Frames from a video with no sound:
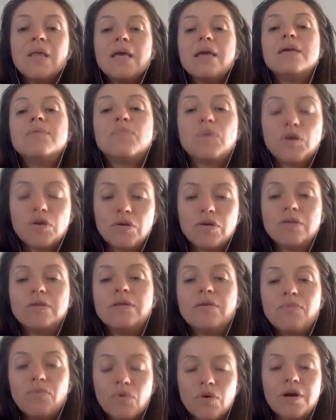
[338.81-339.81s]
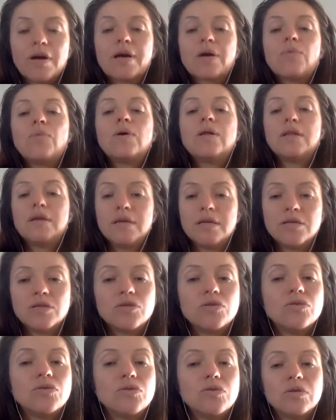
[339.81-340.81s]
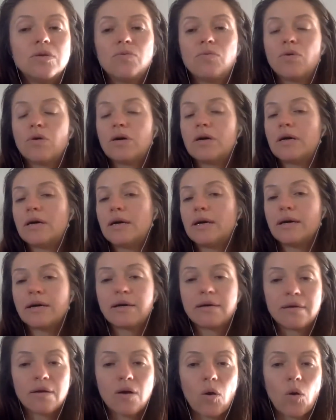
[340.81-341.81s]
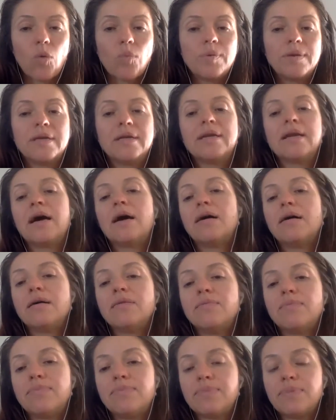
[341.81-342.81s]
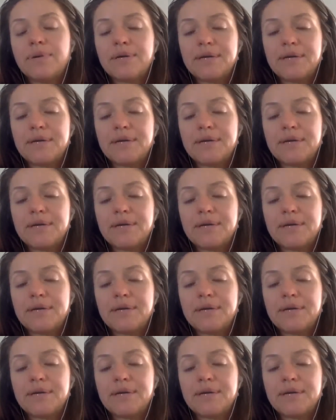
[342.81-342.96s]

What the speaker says: input, the work, willingness to do the work, opening up,